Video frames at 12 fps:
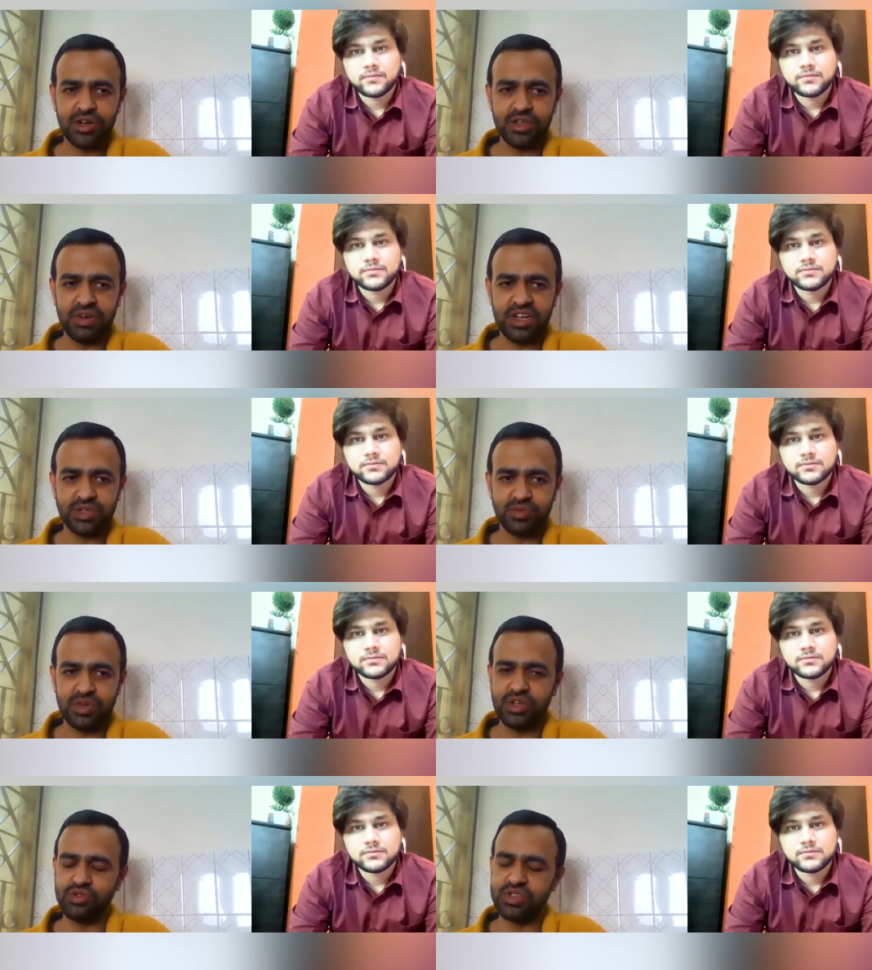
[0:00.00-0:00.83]
Speaker 1: the place
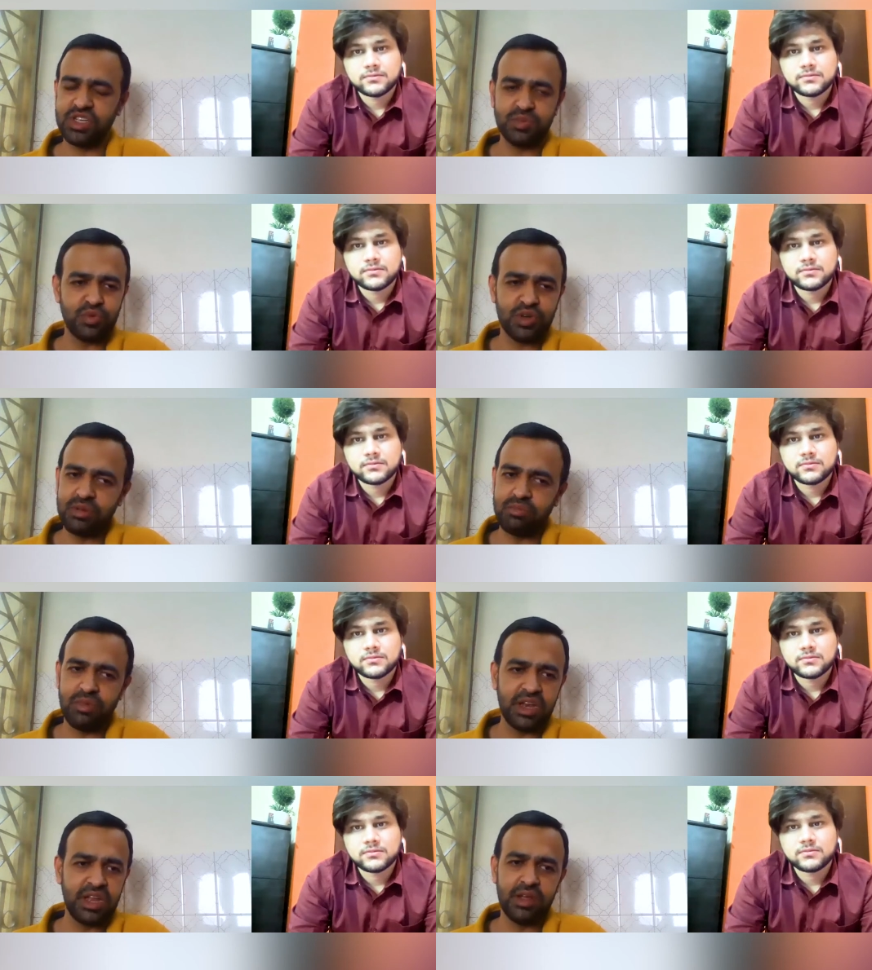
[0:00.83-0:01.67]
where you just put in
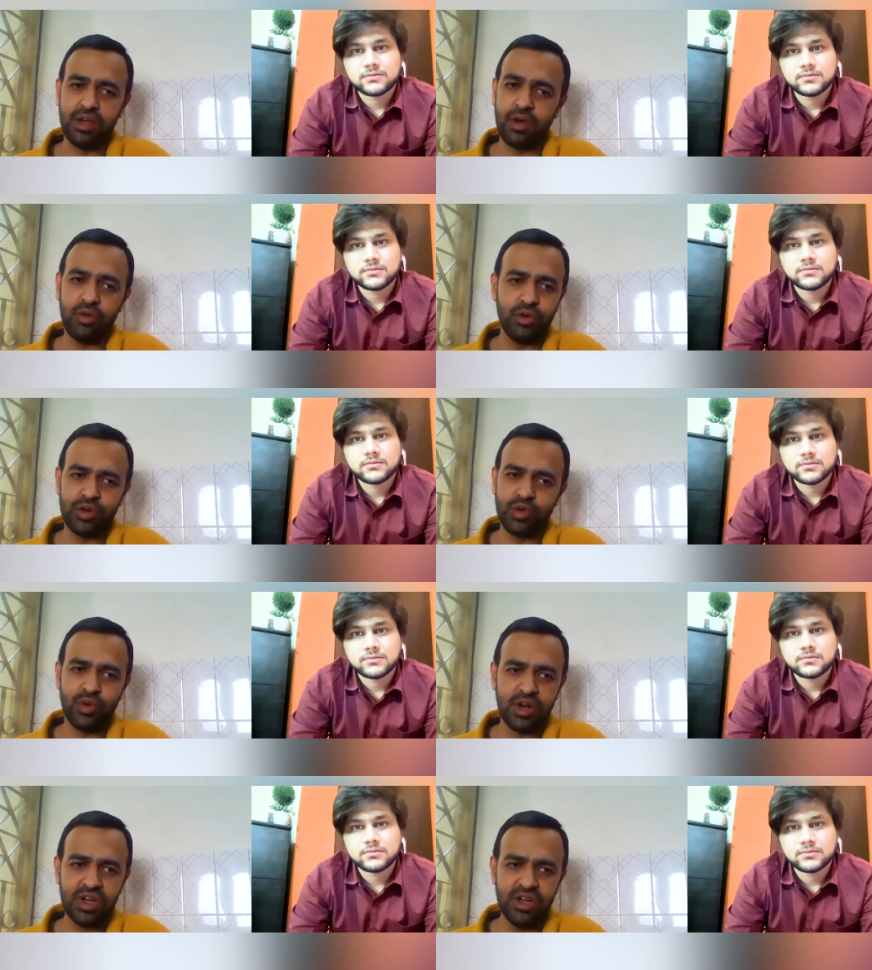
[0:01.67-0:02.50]
money however you
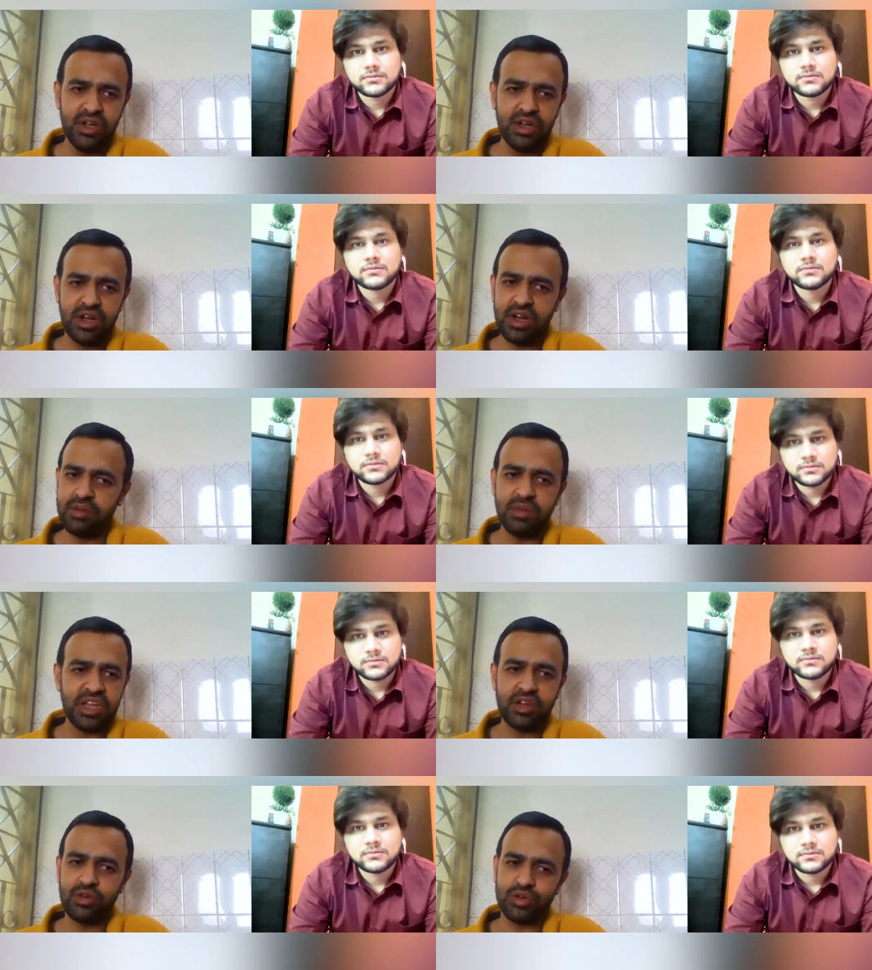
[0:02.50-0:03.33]
want and
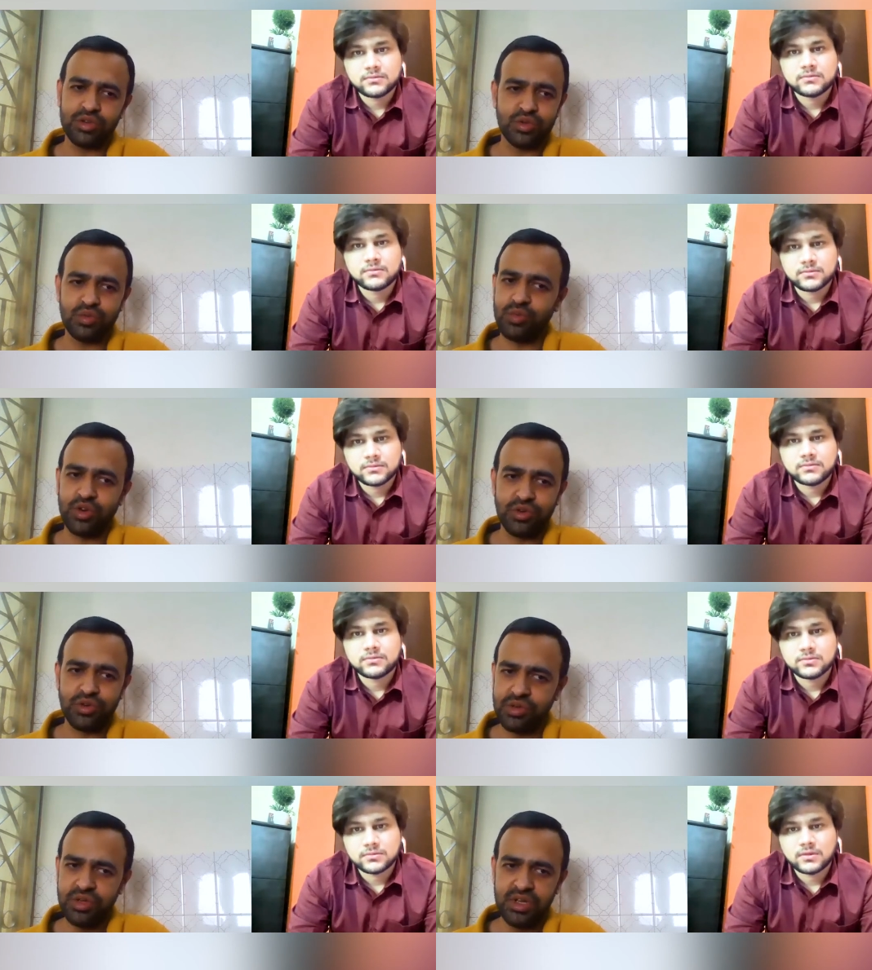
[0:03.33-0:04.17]
money grows tomorrow.
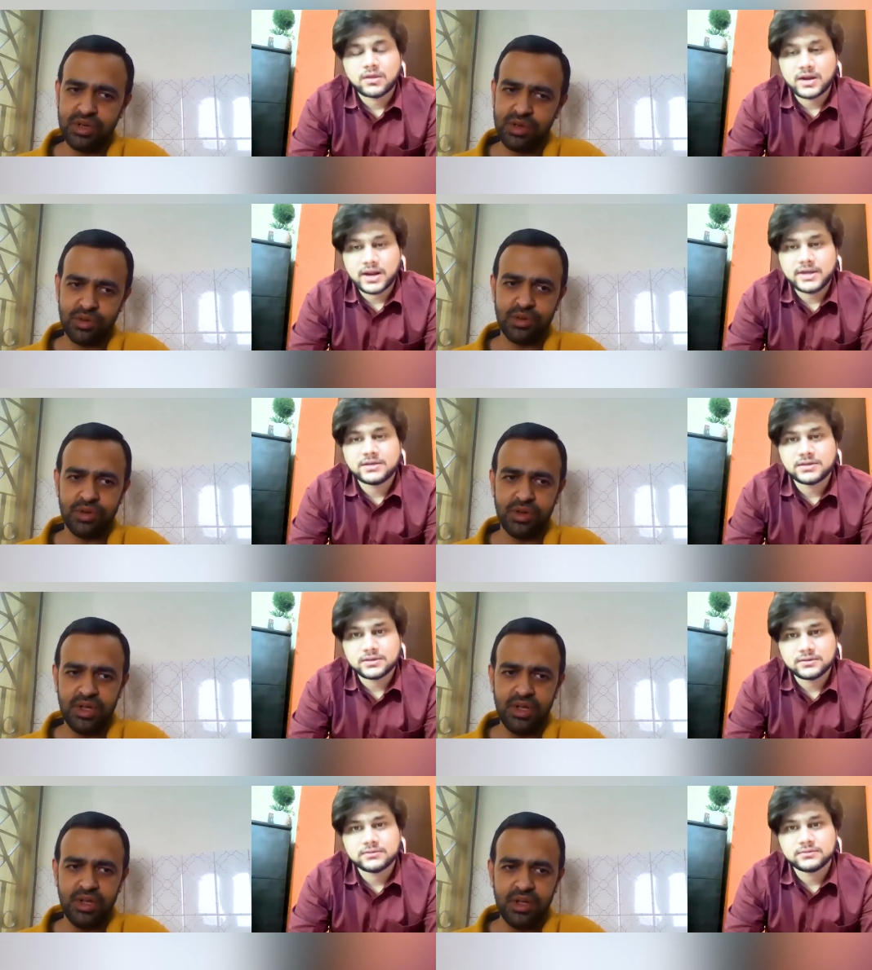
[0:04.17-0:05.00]
No,
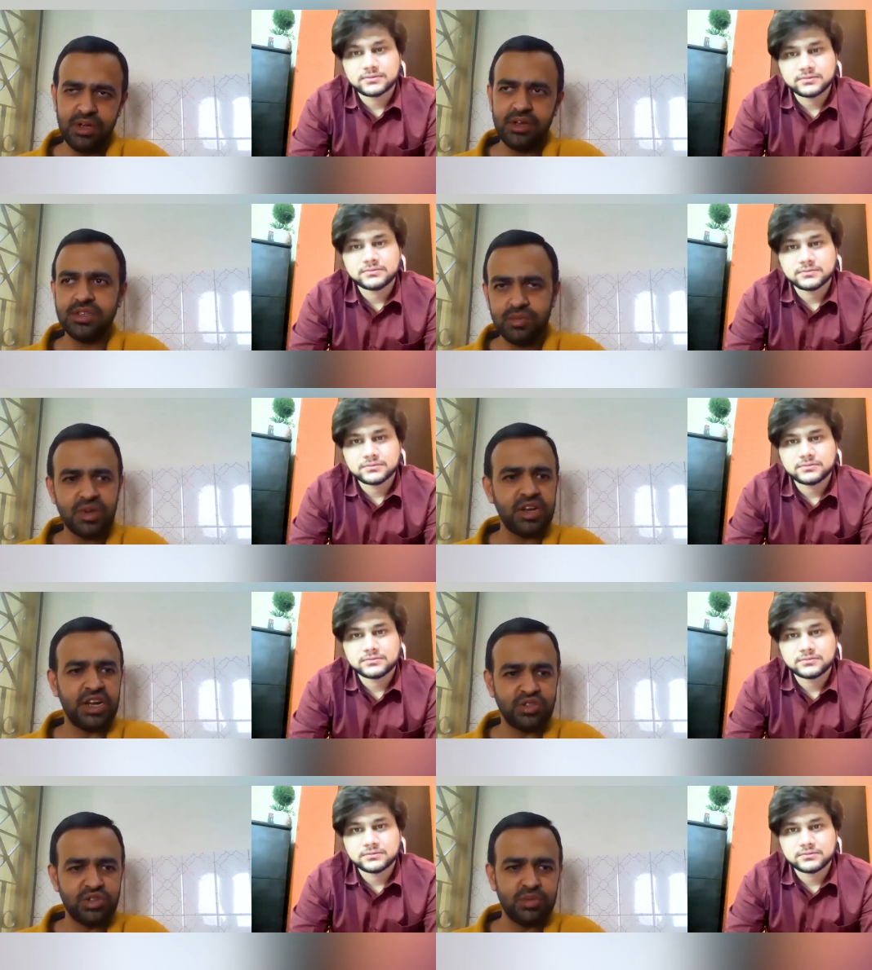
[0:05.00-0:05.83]
it's a
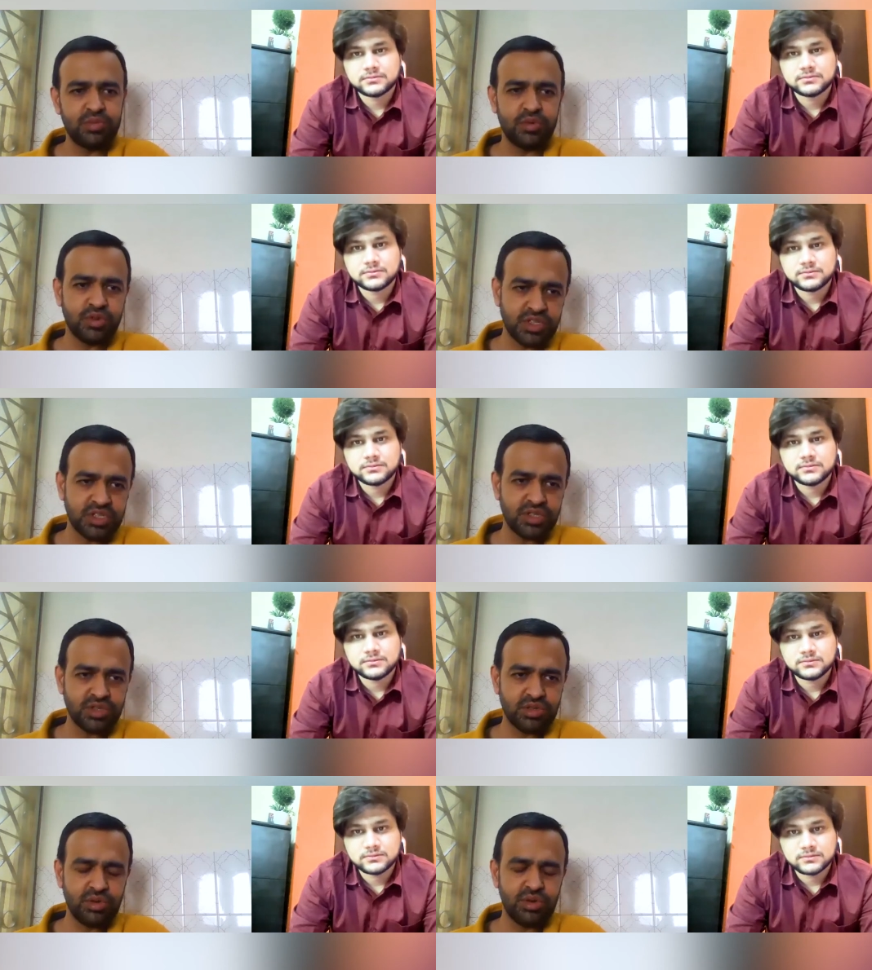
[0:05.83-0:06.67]
gradual process.
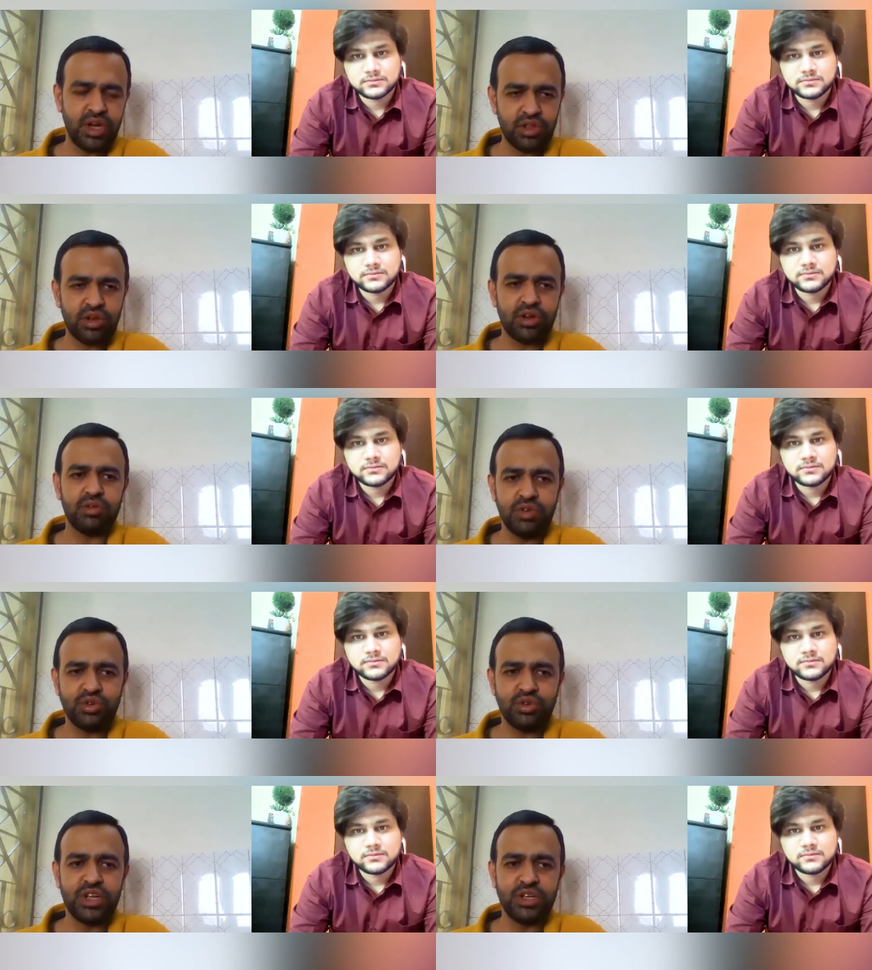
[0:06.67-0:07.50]
So I thought we should
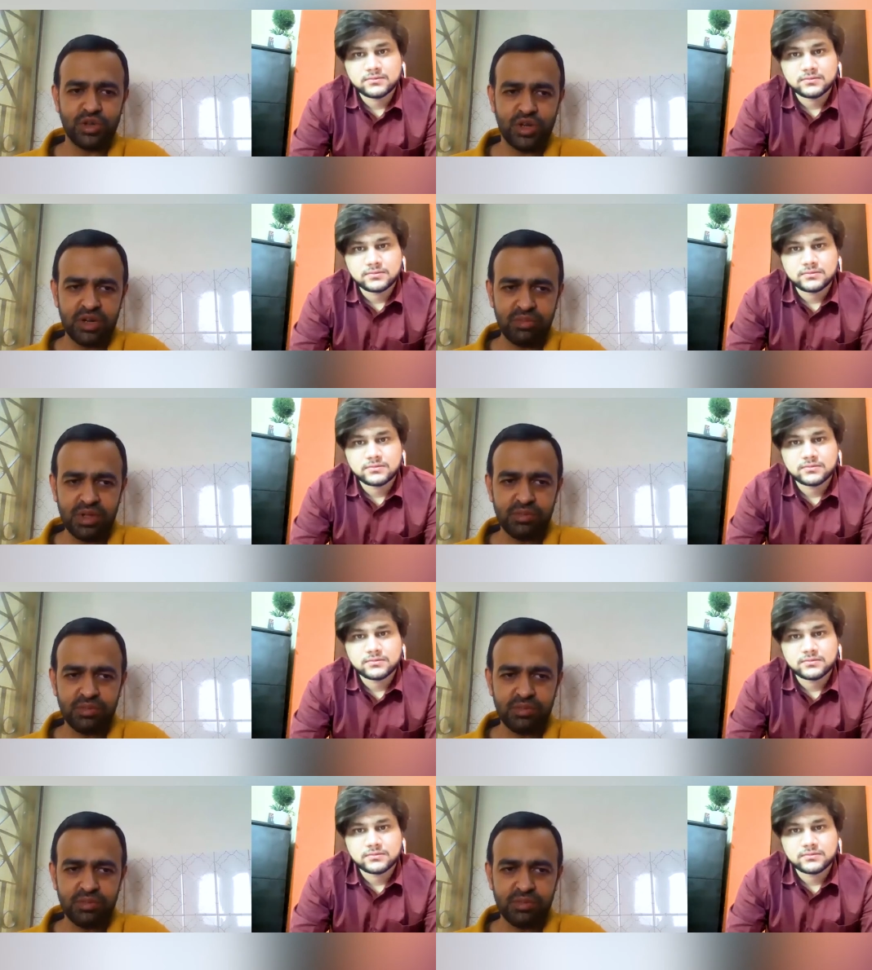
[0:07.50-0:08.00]
educate people.